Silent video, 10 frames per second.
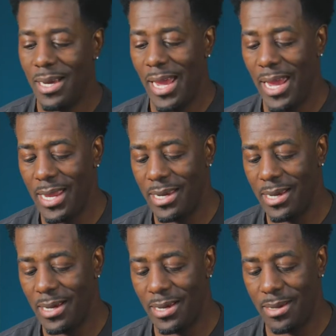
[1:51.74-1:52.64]

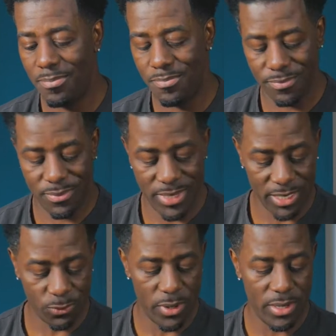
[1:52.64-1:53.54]
and
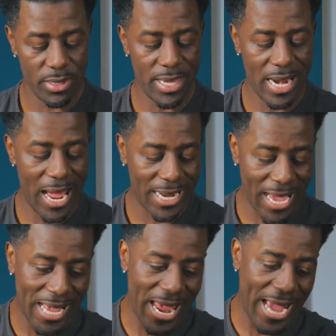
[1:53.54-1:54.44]
this one that I
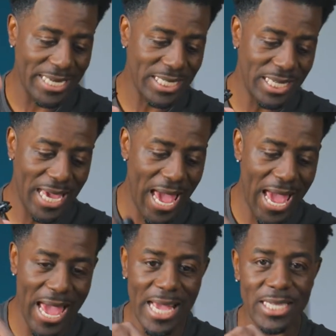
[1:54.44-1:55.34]
got actually
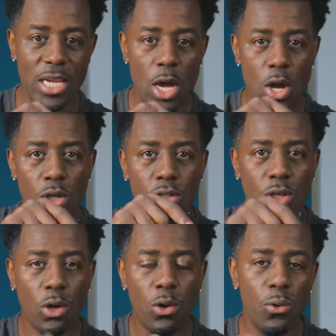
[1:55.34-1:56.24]
has
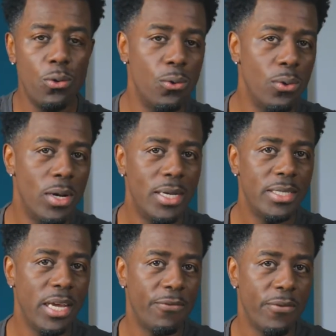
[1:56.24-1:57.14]
two
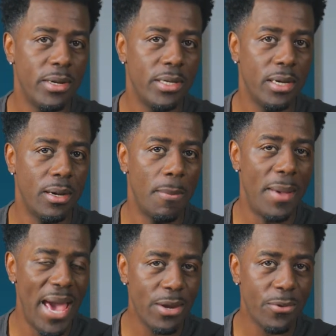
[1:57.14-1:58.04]
different
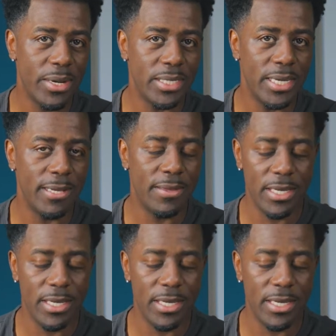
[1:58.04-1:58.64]
batteries in it.